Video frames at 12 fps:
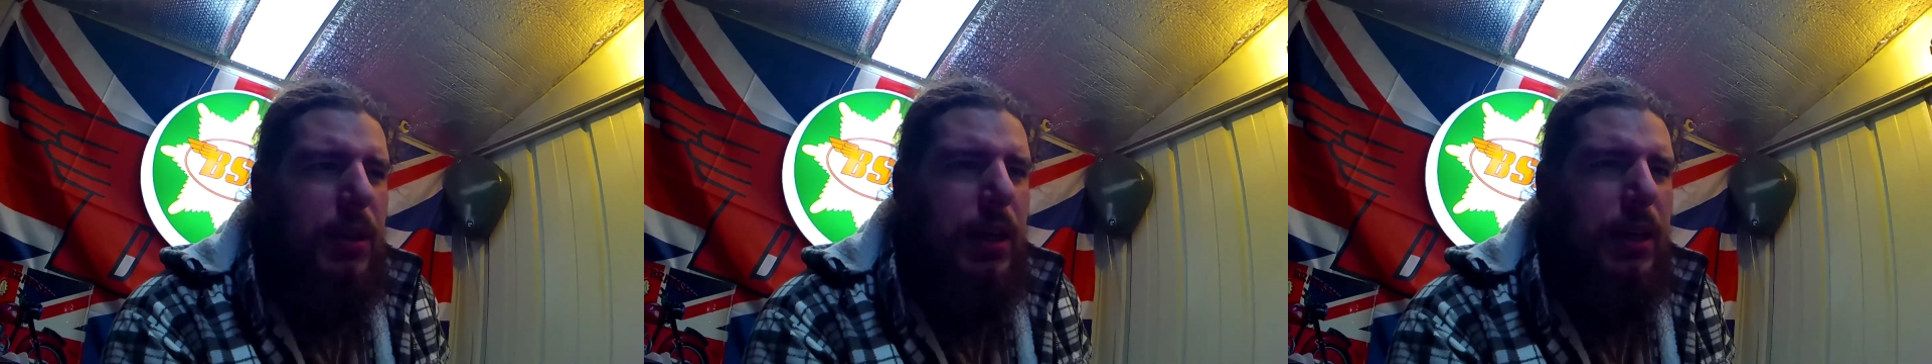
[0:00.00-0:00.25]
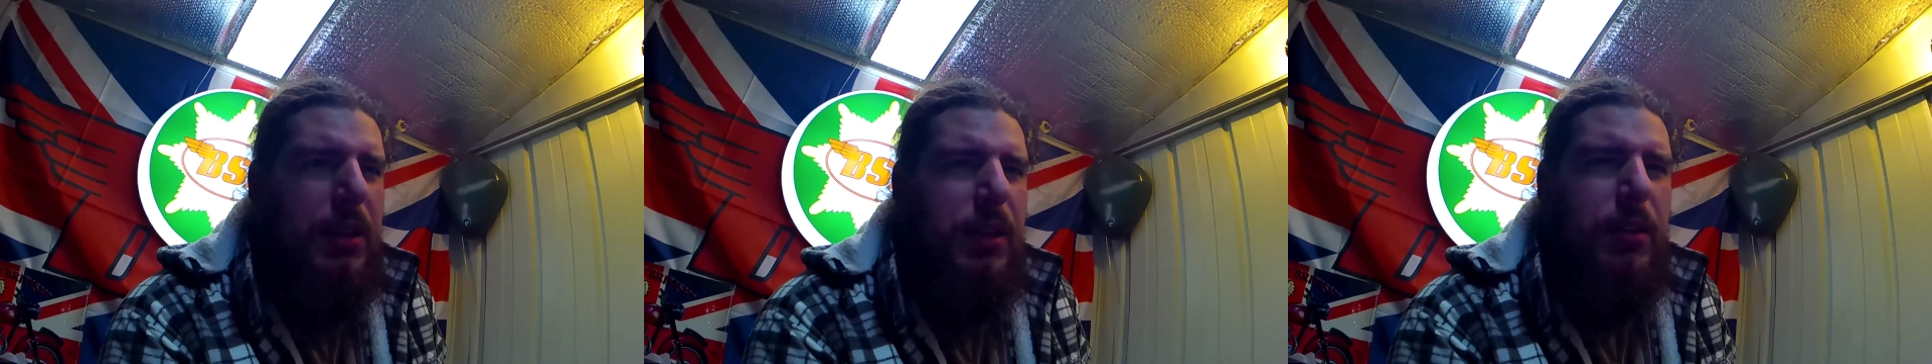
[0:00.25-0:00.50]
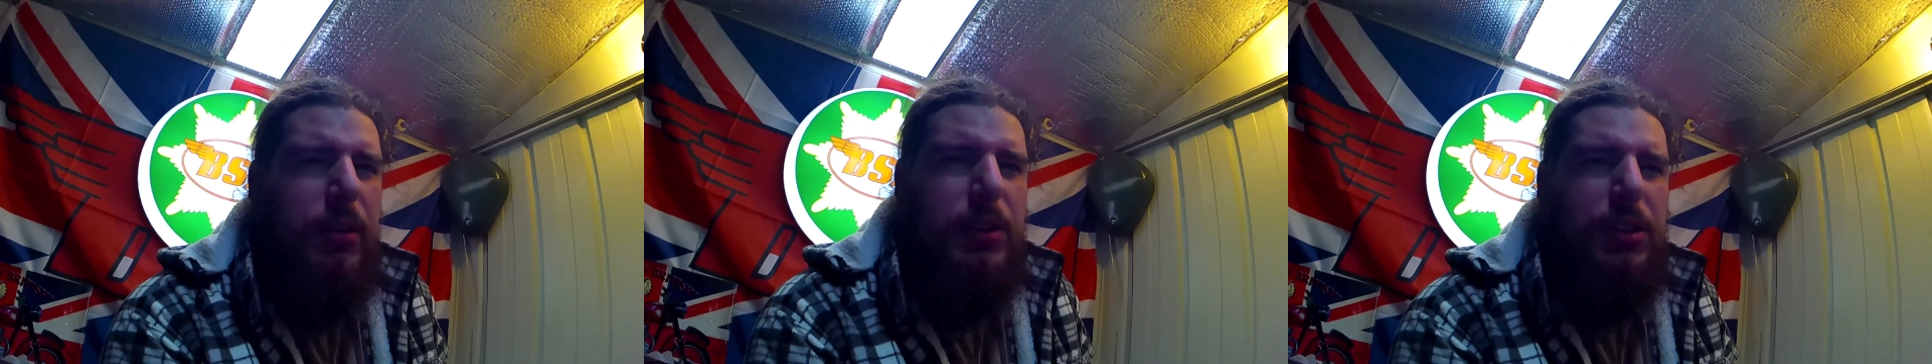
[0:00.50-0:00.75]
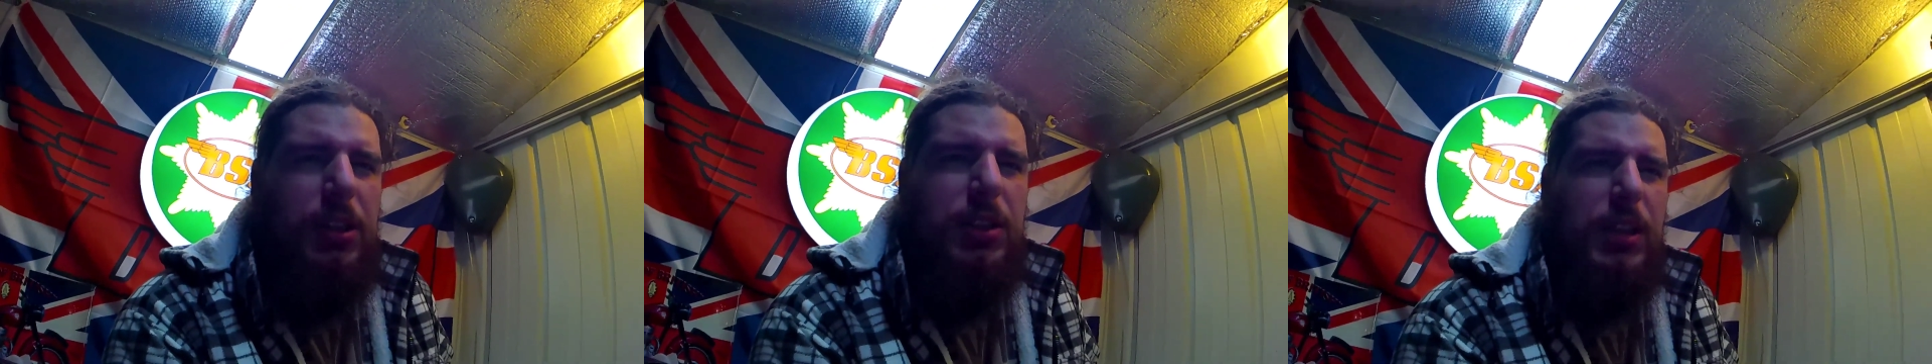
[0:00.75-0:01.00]
I don't know,
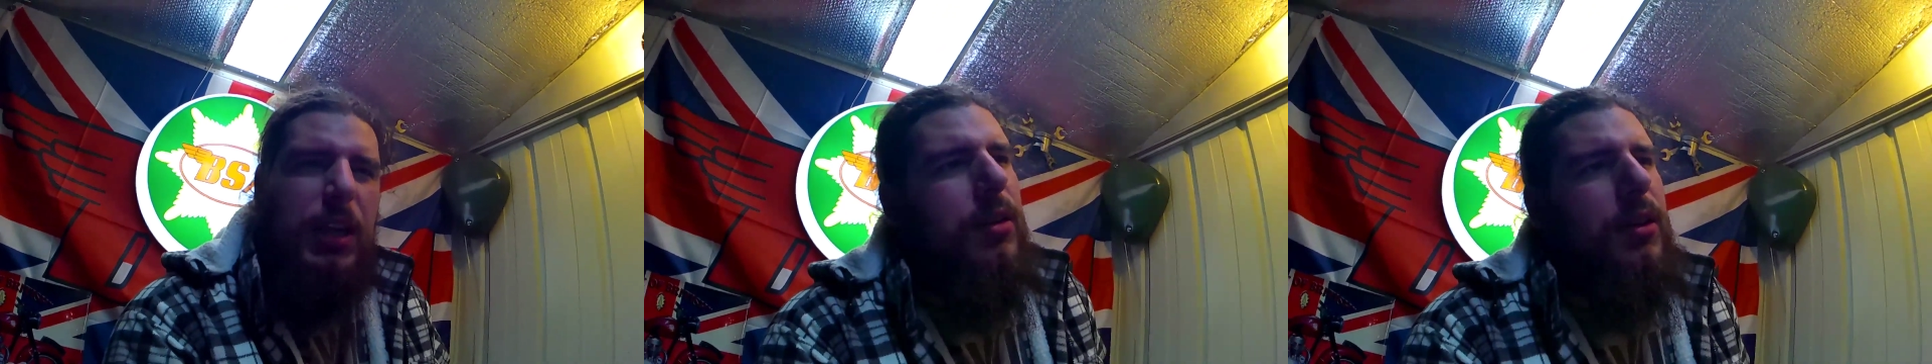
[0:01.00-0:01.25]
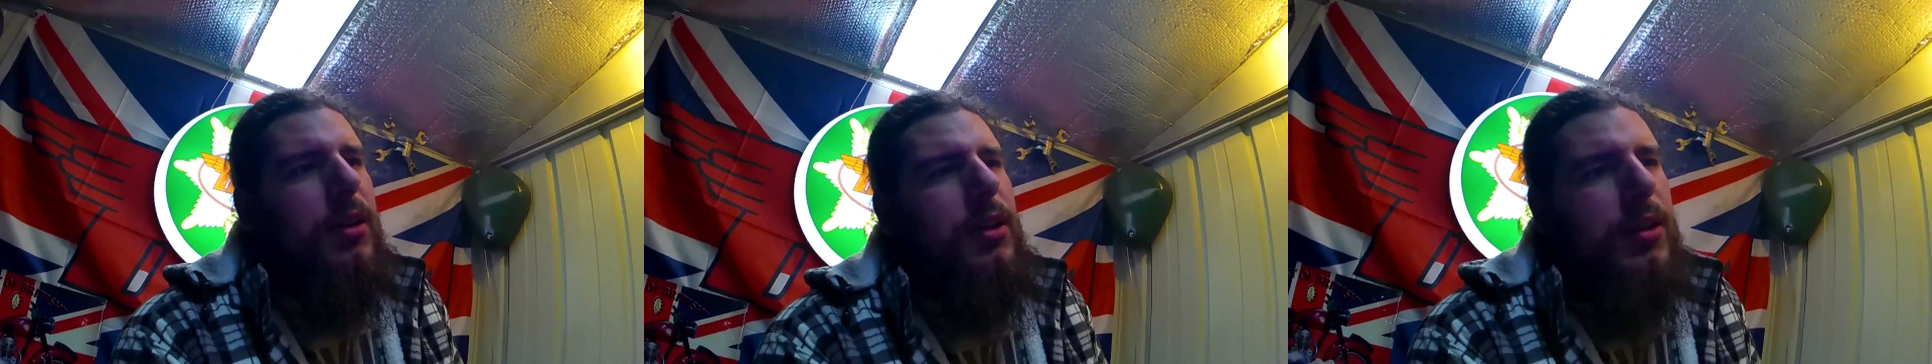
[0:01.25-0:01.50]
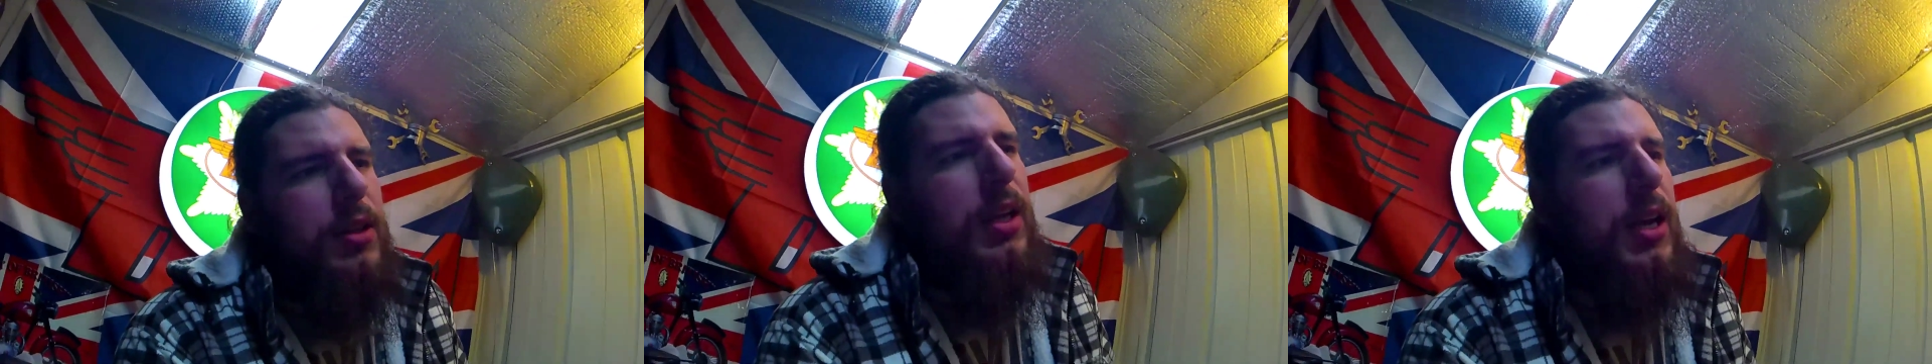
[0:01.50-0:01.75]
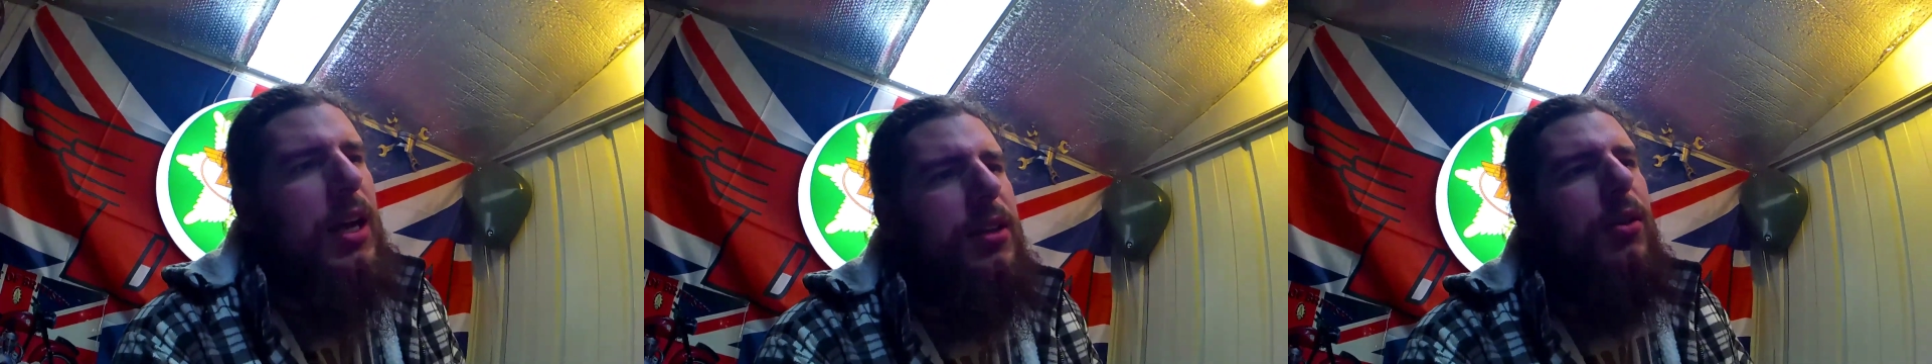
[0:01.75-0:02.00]
it's just
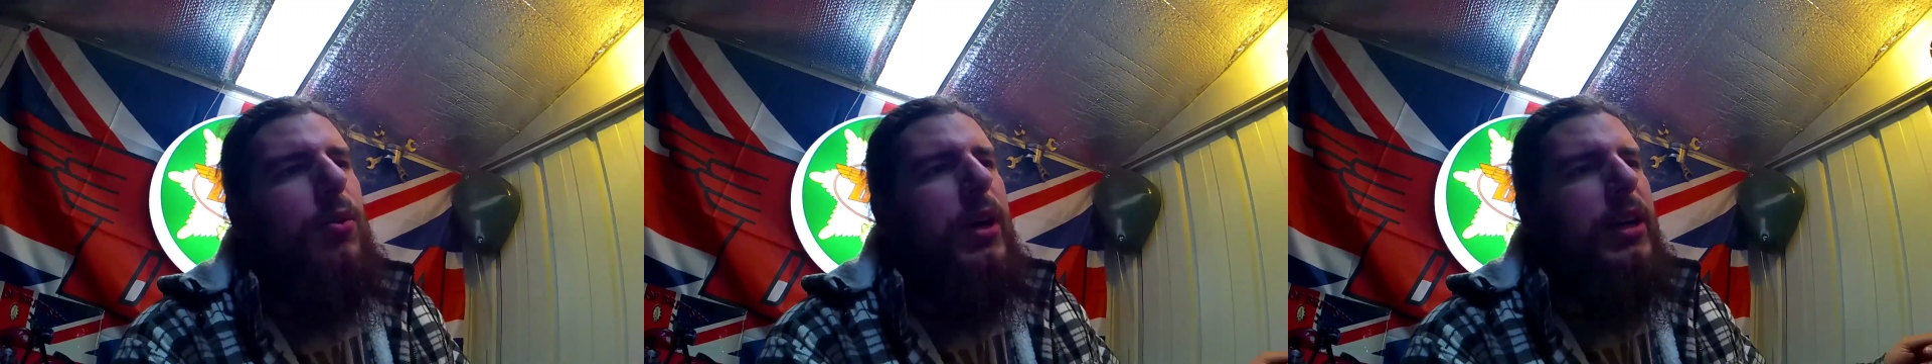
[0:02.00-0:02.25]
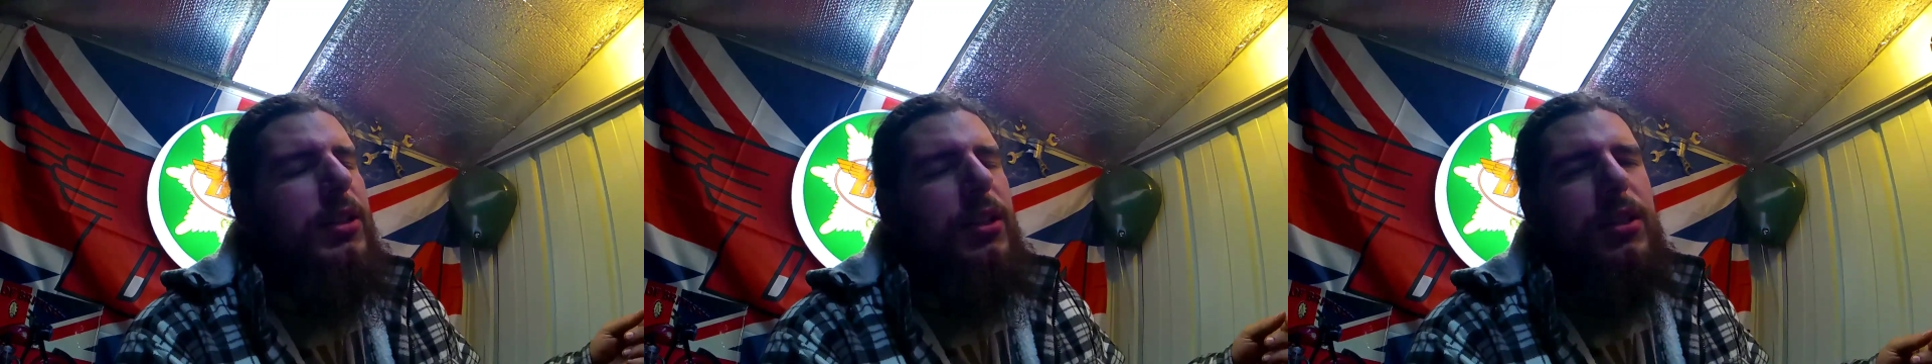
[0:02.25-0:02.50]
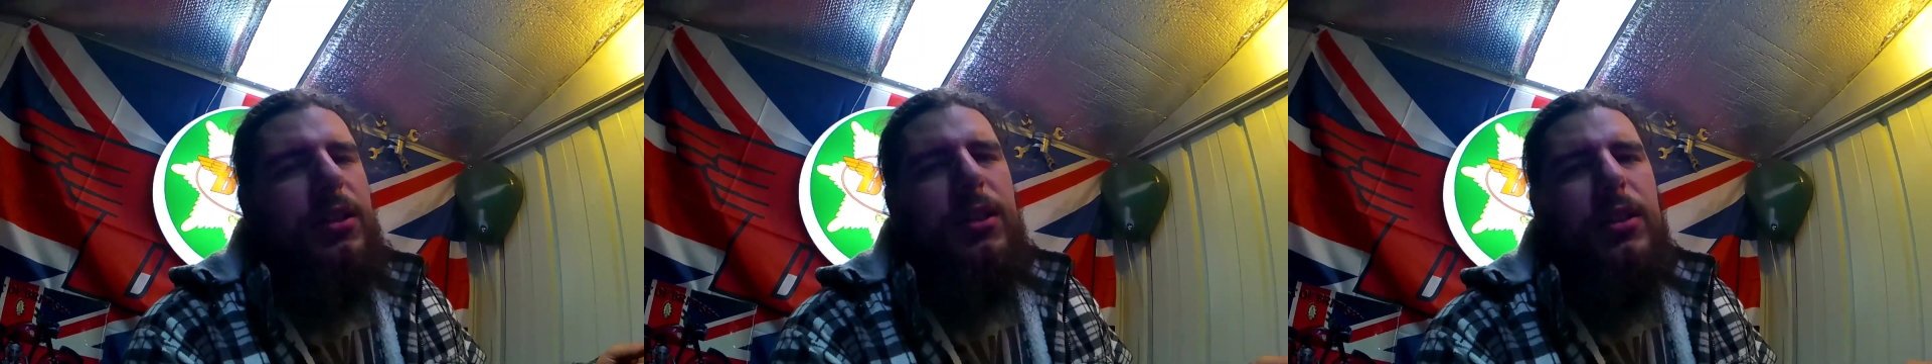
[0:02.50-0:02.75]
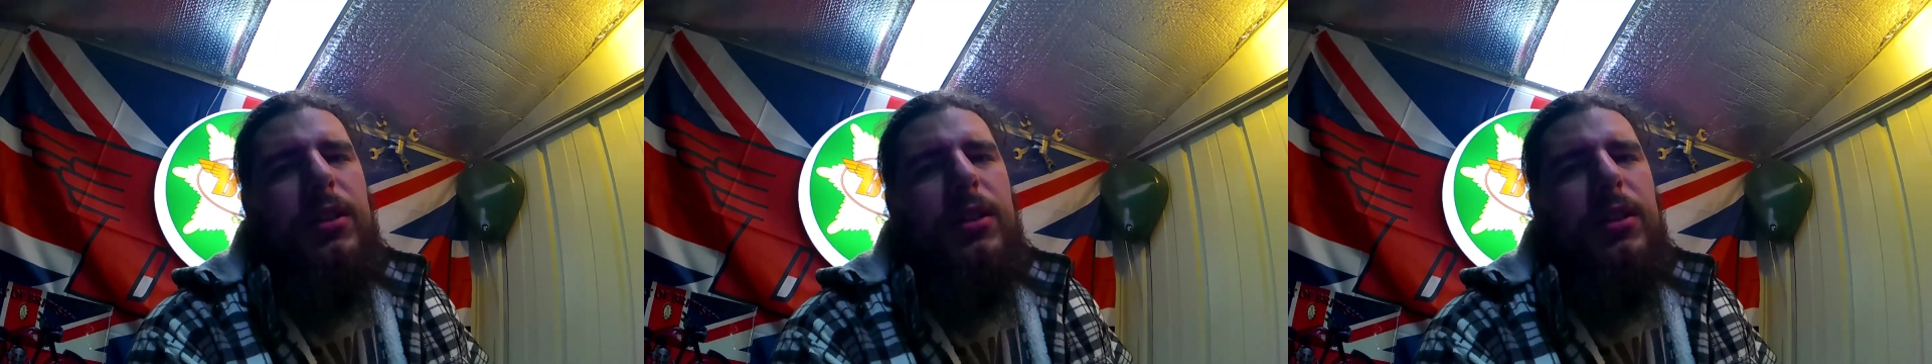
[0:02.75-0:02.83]
the underrated